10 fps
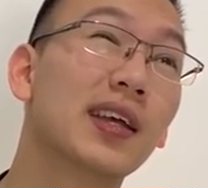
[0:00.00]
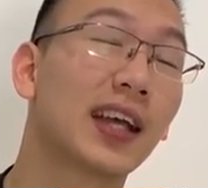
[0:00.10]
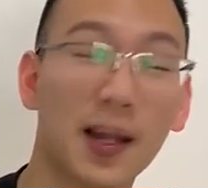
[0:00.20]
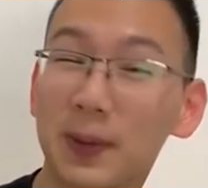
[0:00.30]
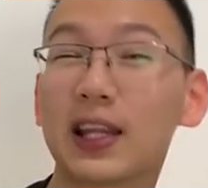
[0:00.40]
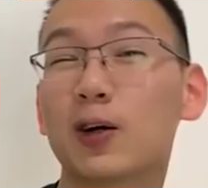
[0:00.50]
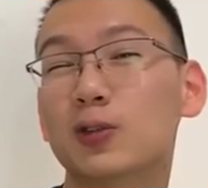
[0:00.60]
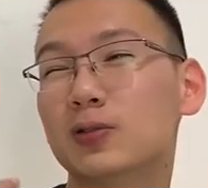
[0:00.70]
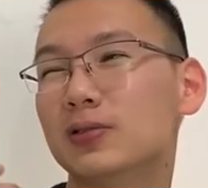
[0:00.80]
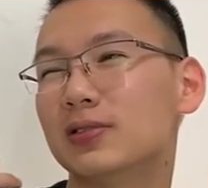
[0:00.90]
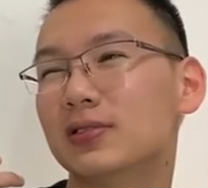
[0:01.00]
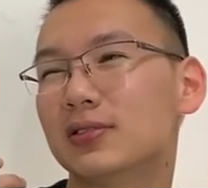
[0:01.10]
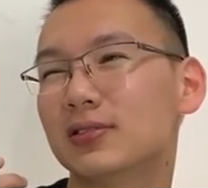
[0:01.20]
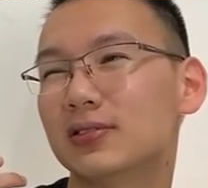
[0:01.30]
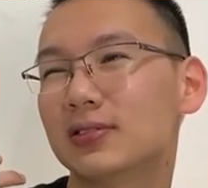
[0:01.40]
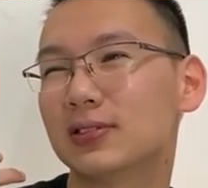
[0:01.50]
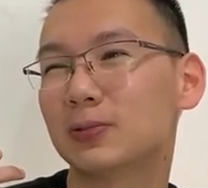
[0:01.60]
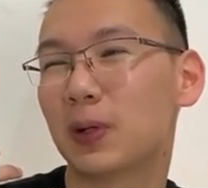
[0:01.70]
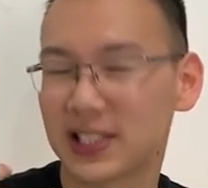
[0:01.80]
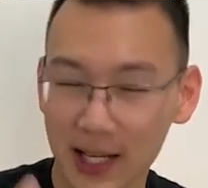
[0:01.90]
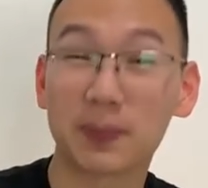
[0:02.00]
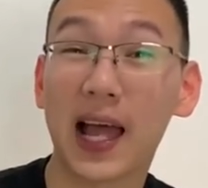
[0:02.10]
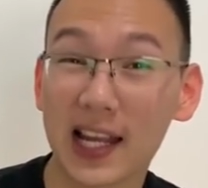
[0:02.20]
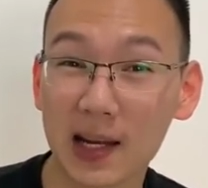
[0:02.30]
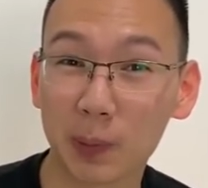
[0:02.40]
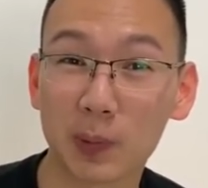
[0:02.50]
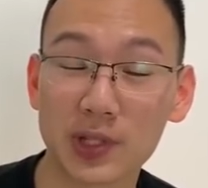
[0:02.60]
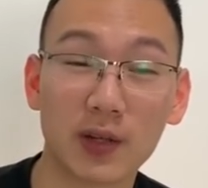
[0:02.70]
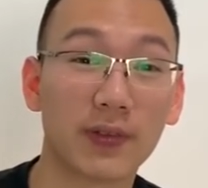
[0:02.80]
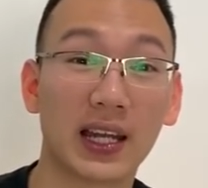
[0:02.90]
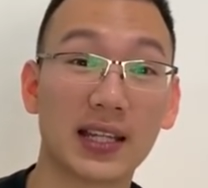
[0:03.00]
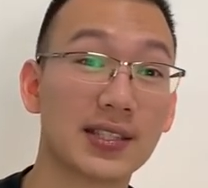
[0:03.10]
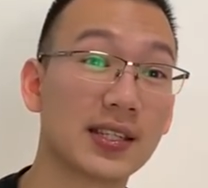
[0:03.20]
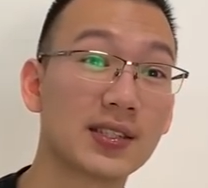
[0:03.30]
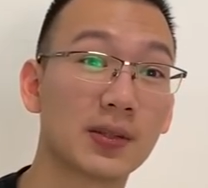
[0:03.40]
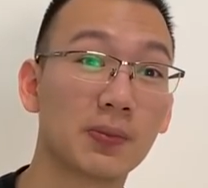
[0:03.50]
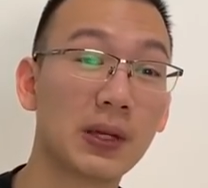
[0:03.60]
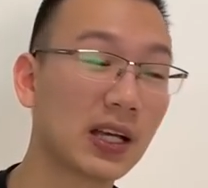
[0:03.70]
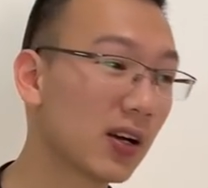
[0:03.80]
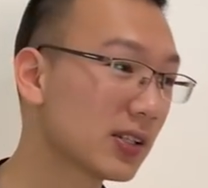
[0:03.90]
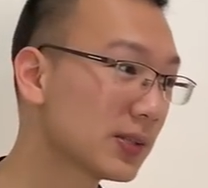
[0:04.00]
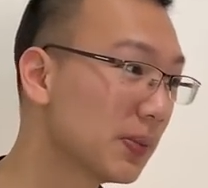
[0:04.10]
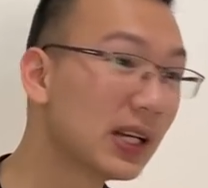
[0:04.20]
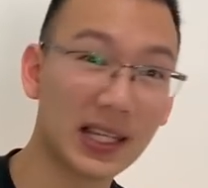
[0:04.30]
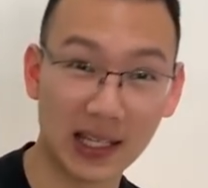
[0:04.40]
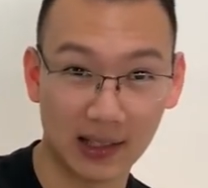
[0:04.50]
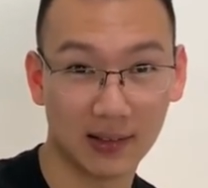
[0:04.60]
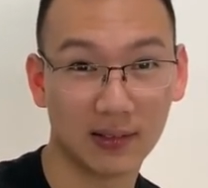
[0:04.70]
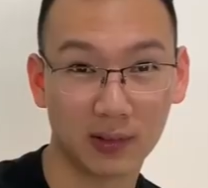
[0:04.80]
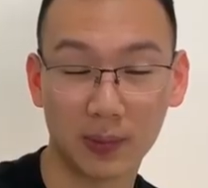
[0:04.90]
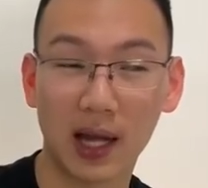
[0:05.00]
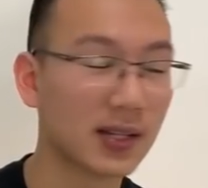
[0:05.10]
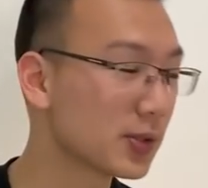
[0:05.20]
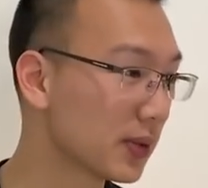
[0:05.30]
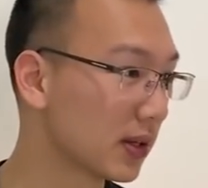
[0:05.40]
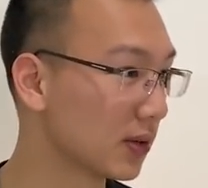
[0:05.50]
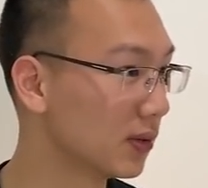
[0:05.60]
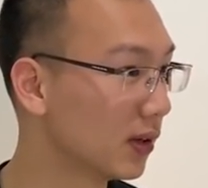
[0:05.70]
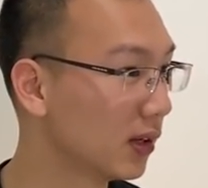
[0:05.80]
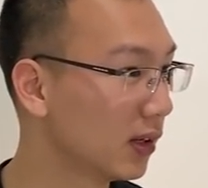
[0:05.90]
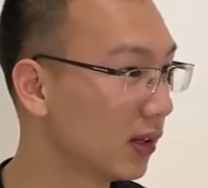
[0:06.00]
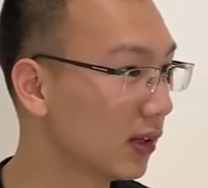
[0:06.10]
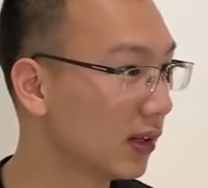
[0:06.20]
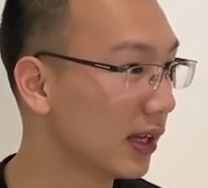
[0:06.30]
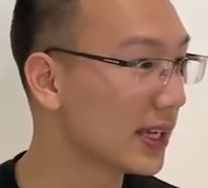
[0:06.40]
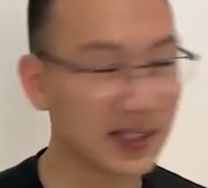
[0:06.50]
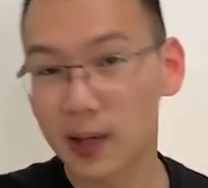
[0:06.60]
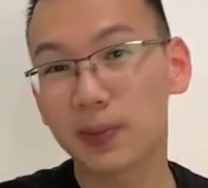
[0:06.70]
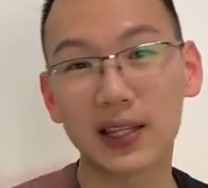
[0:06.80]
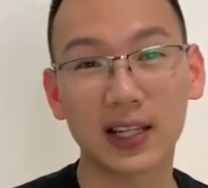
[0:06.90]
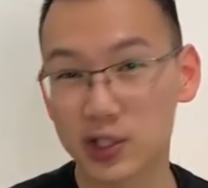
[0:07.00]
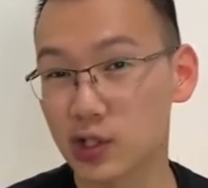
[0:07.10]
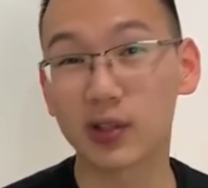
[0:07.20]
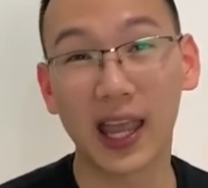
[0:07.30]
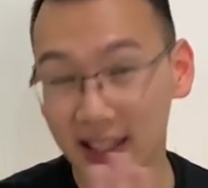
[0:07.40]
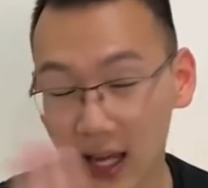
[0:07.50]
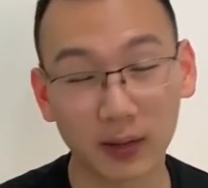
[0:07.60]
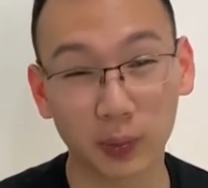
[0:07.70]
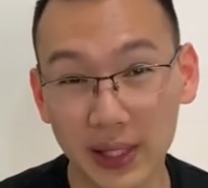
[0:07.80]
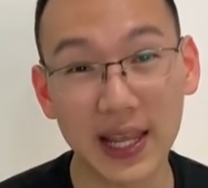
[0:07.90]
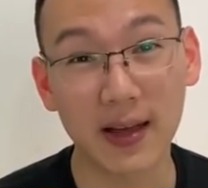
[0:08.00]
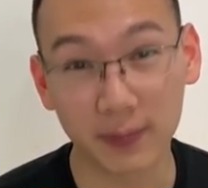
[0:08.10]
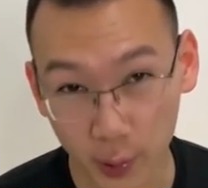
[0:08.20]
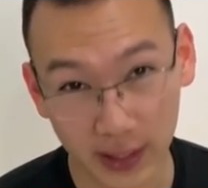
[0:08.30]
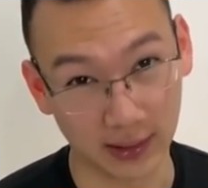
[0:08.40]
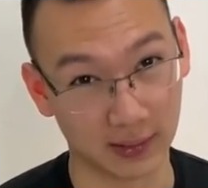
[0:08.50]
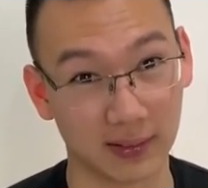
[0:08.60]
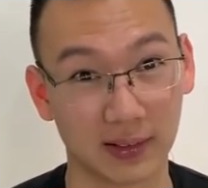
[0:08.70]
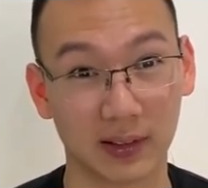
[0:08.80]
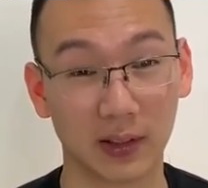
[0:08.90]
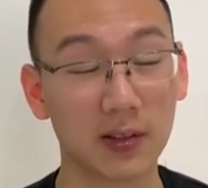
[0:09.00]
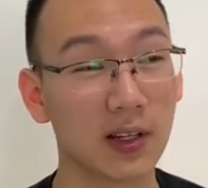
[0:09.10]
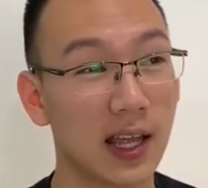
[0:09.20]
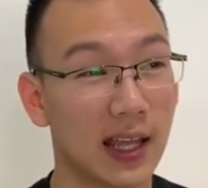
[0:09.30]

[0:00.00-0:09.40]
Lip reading: kanabitaong magsinaptanay na po mo sa iyong finances? Because money, to be honest with you, is something that you cannot really avoid, no?